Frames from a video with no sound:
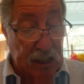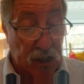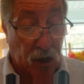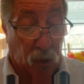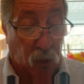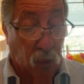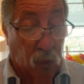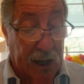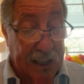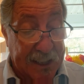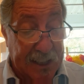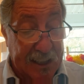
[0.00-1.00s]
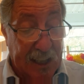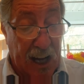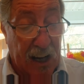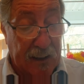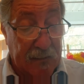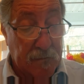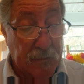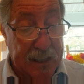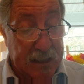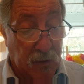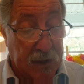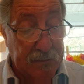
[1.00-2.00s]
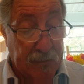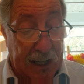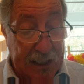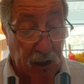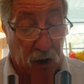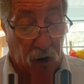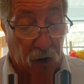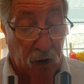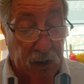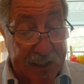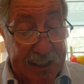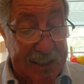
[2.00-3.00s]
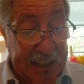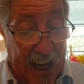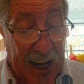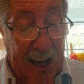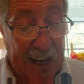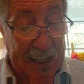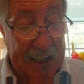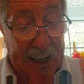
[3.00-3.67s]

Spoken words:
Oh, what a love between my Lord and I.